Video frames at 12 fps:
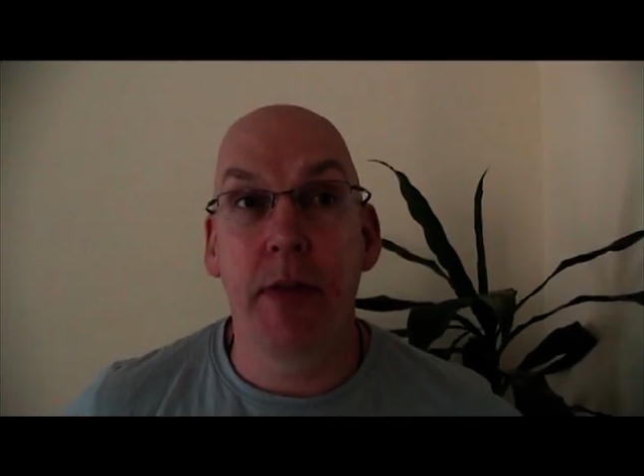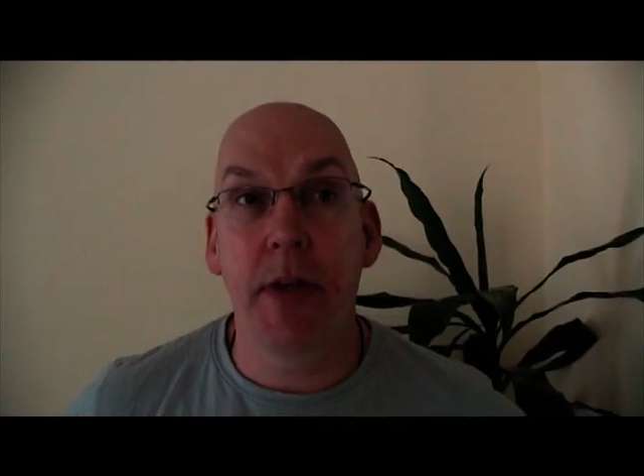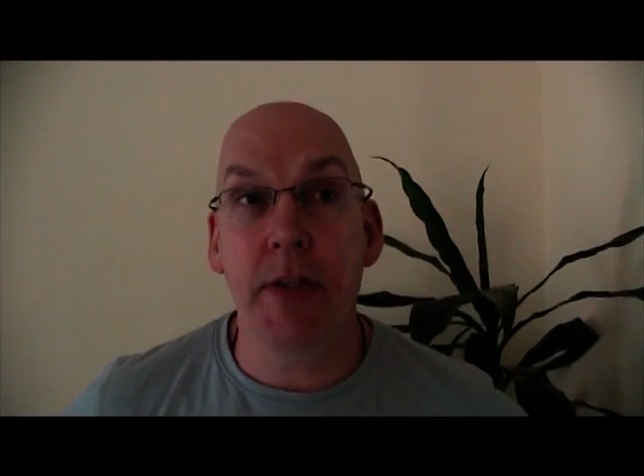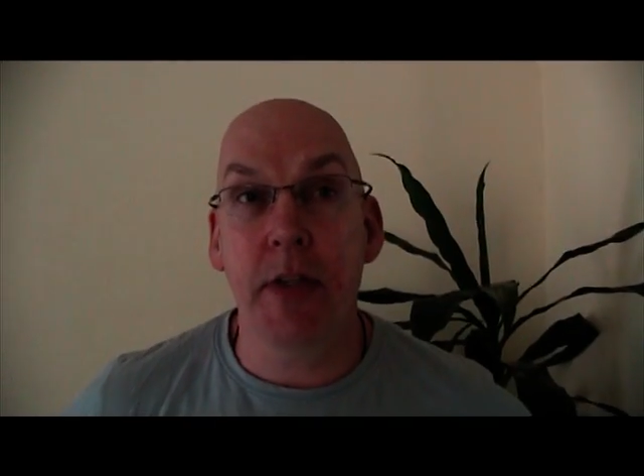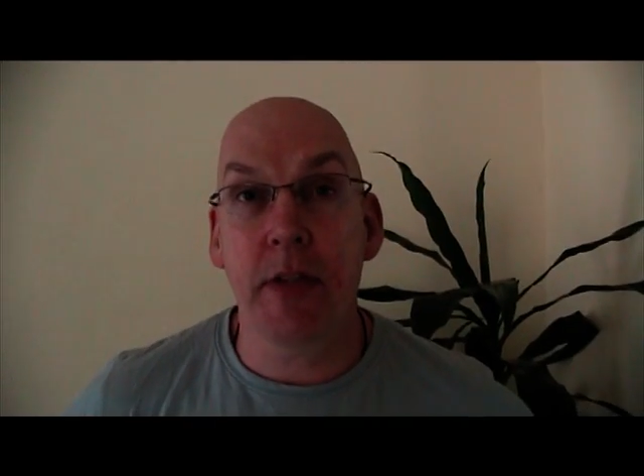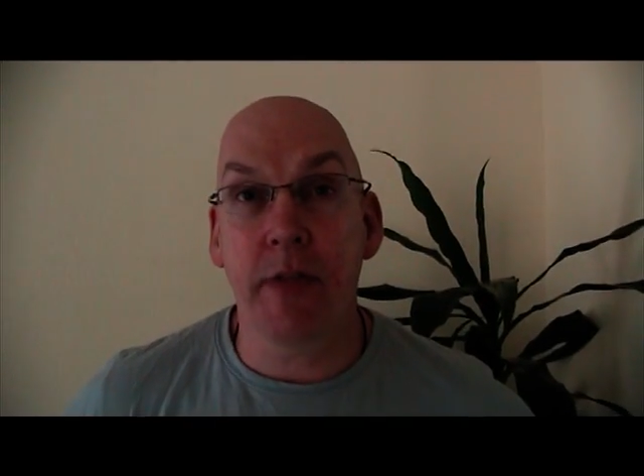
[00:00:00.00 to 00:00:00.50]

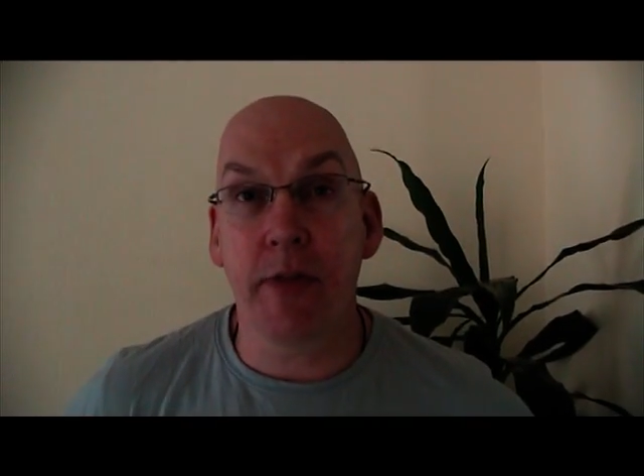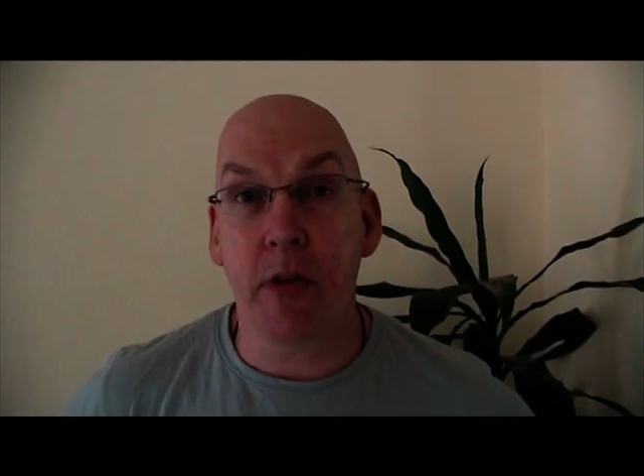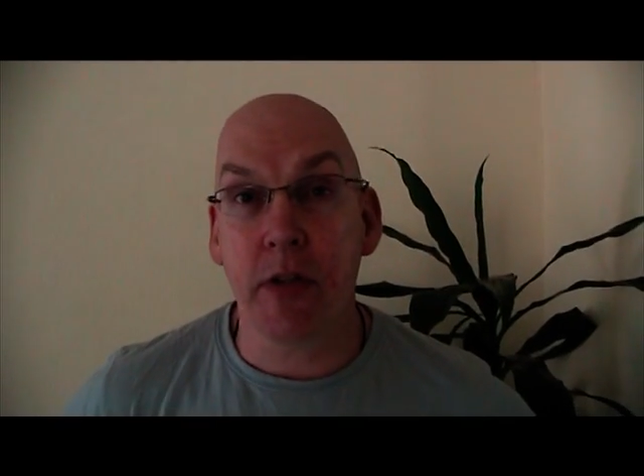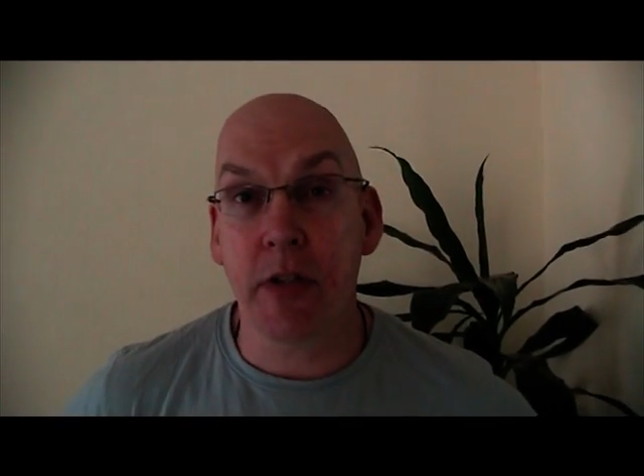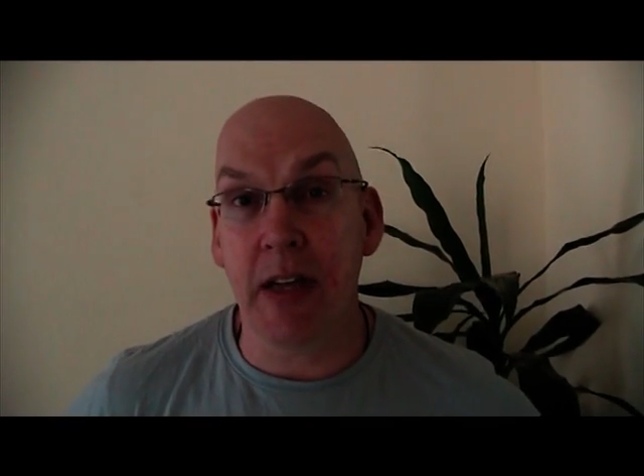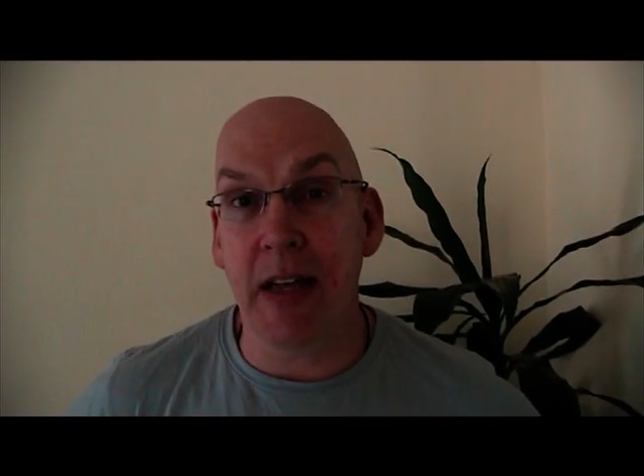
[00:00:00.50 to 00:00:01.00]
This is the
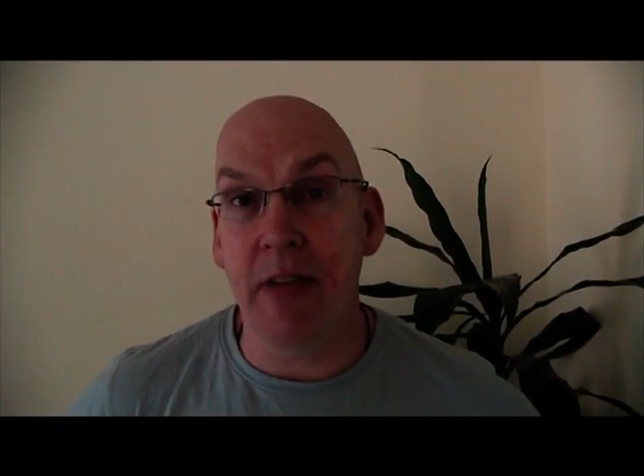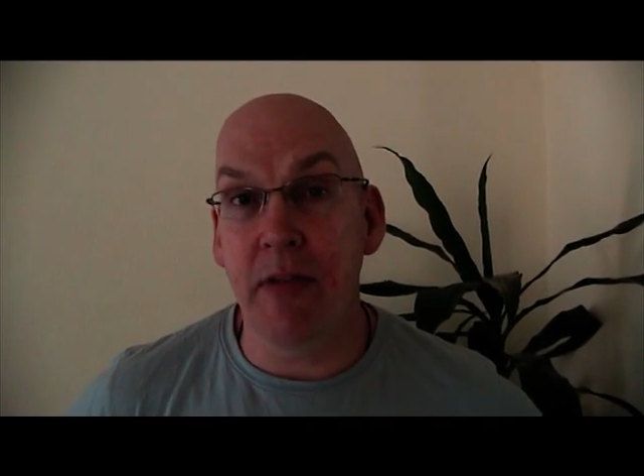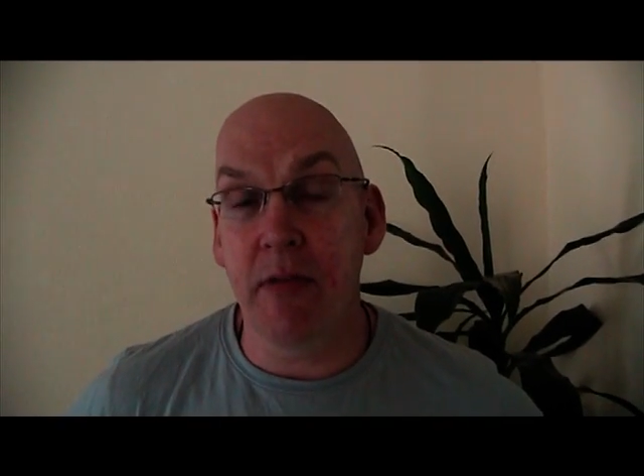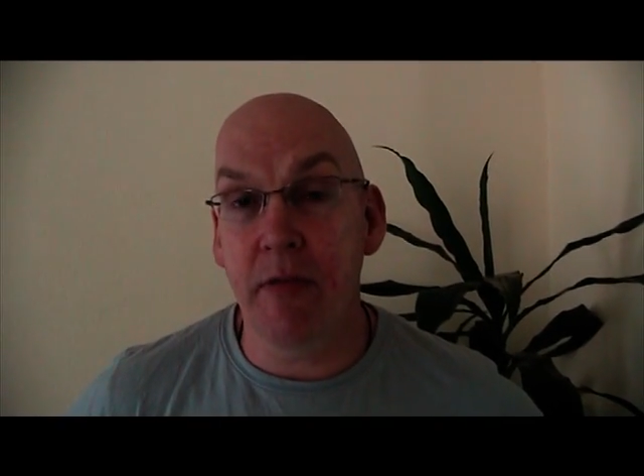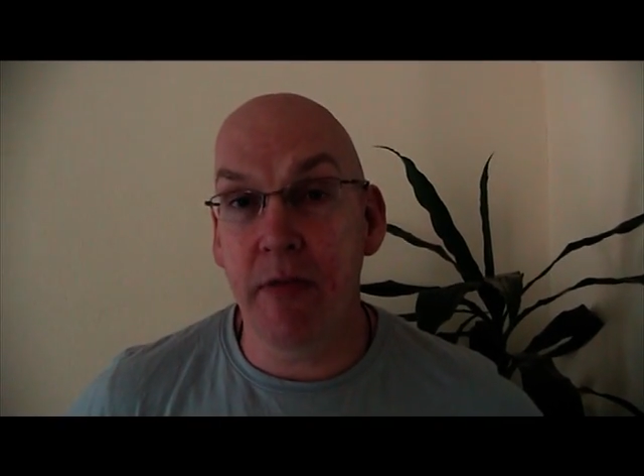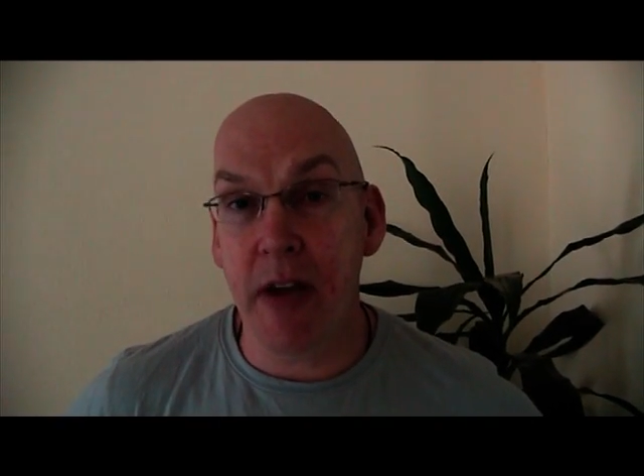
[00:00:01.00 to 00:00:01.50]
first
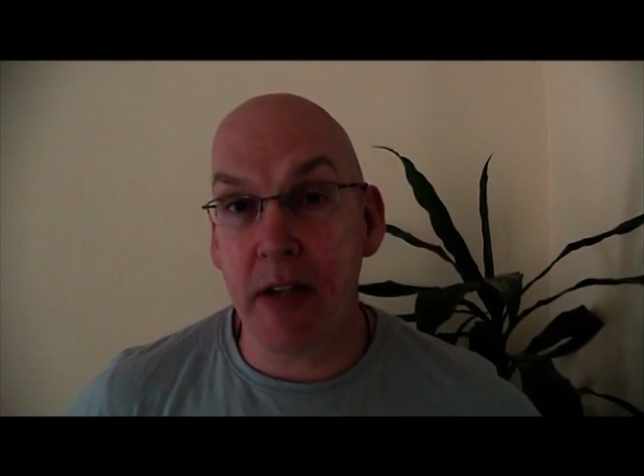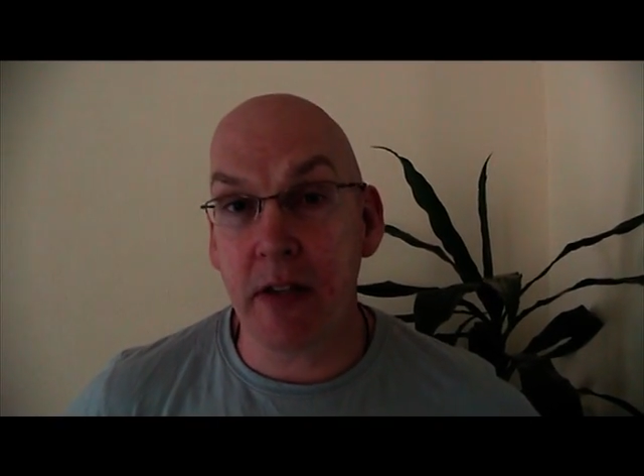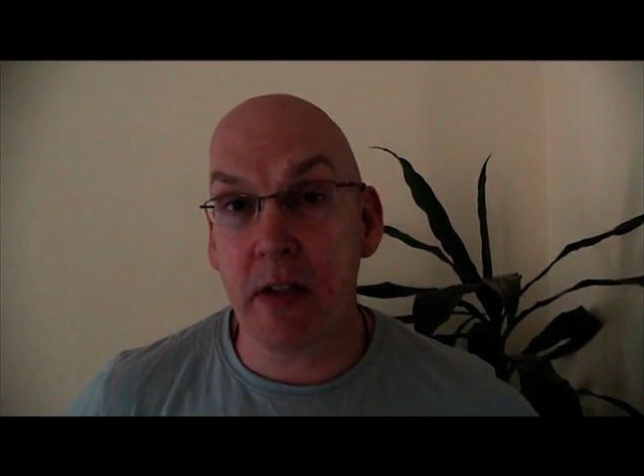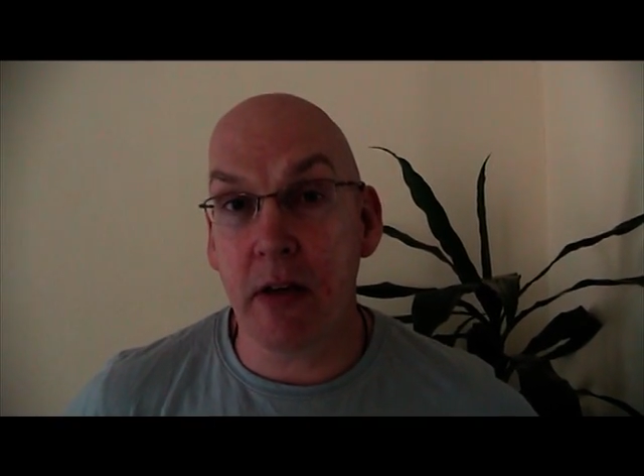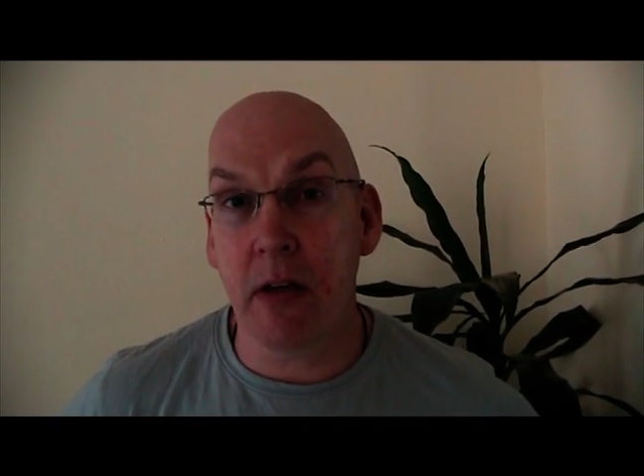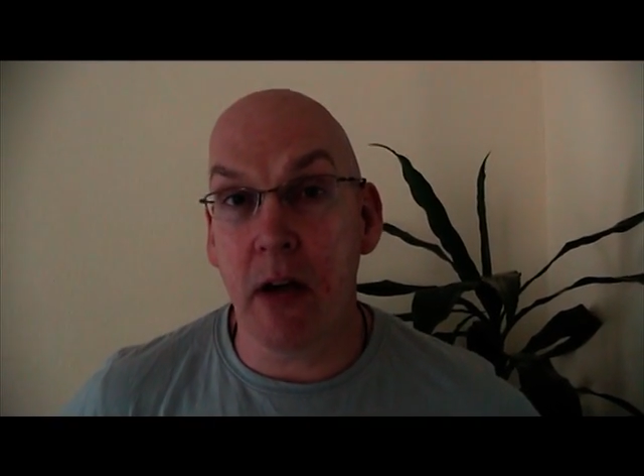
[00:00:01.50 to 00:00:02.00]

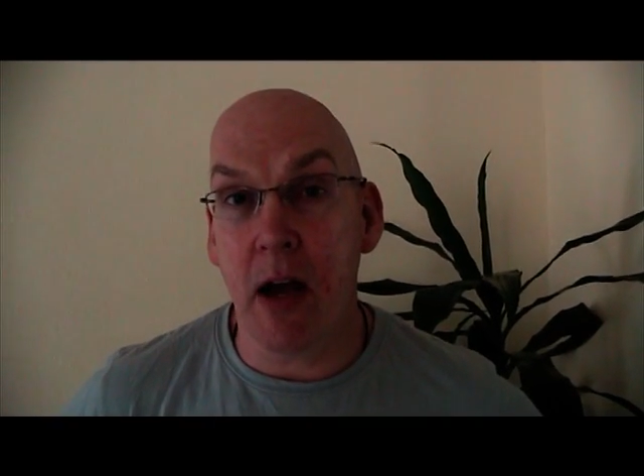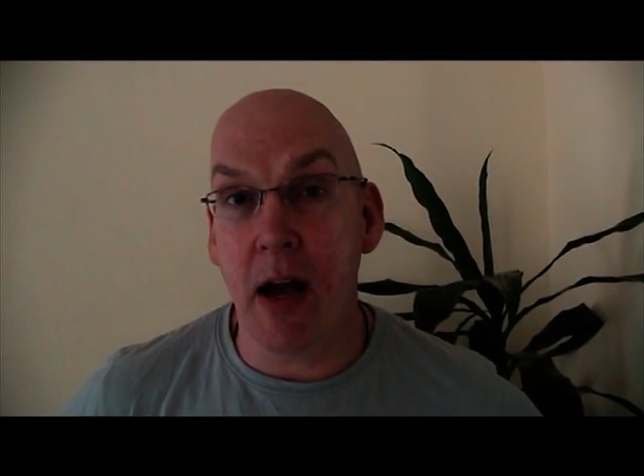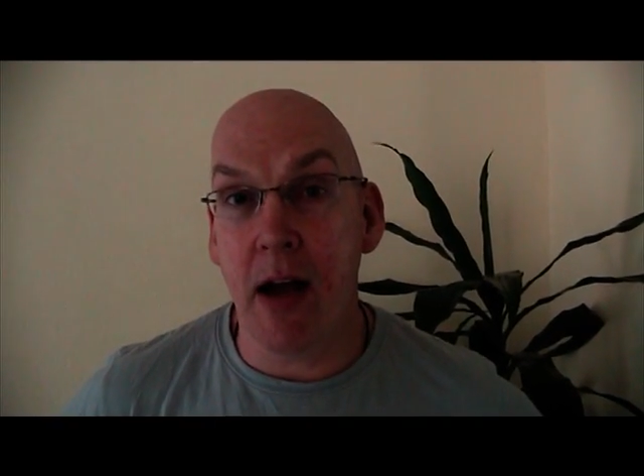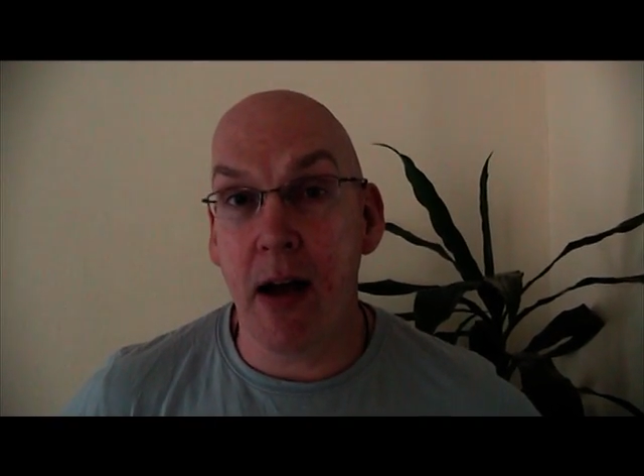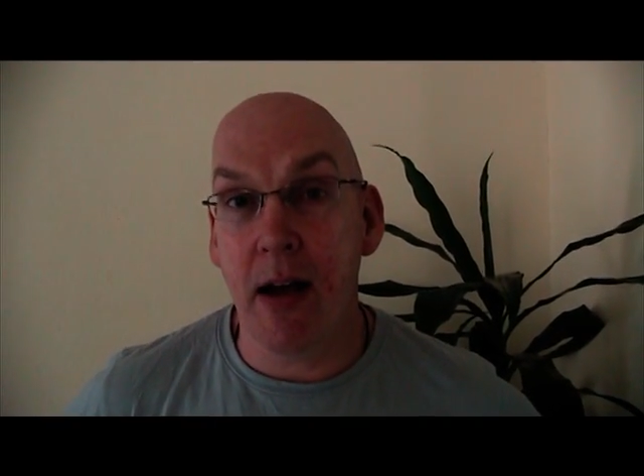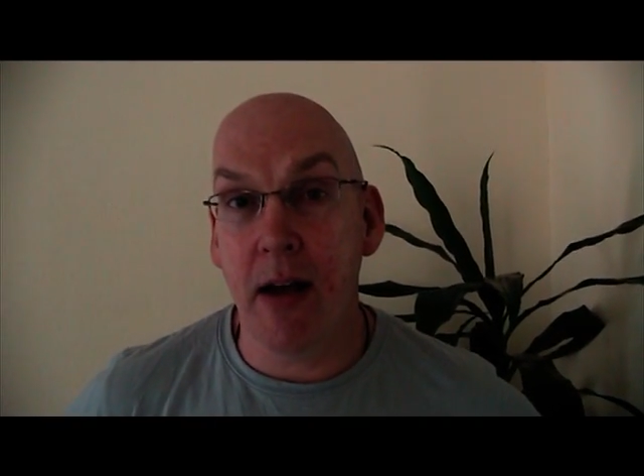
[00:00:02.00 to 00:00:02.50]

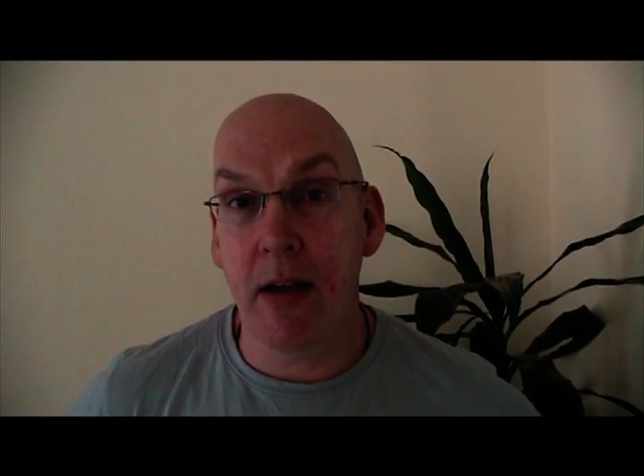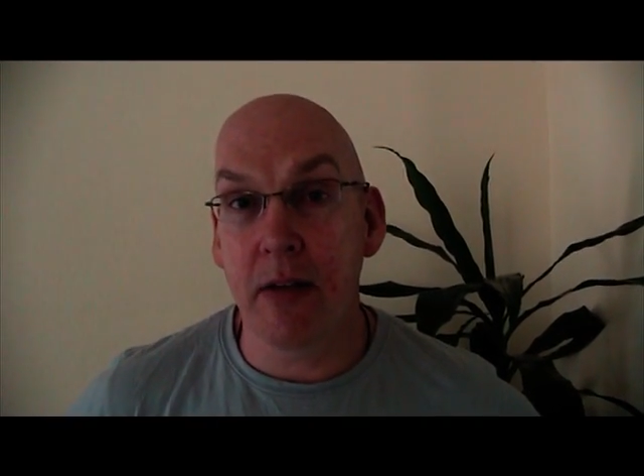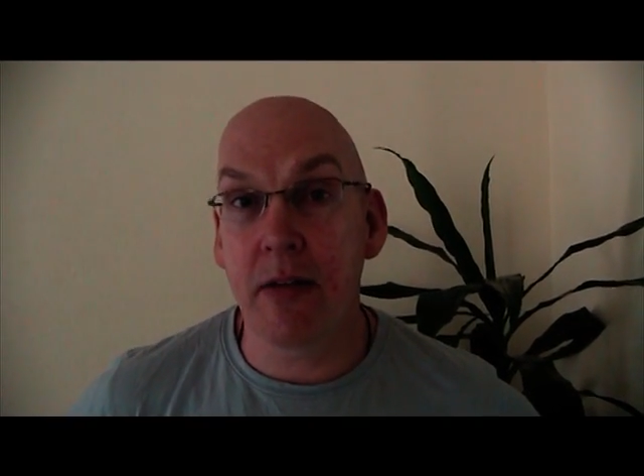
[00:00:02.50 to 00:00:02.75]
investor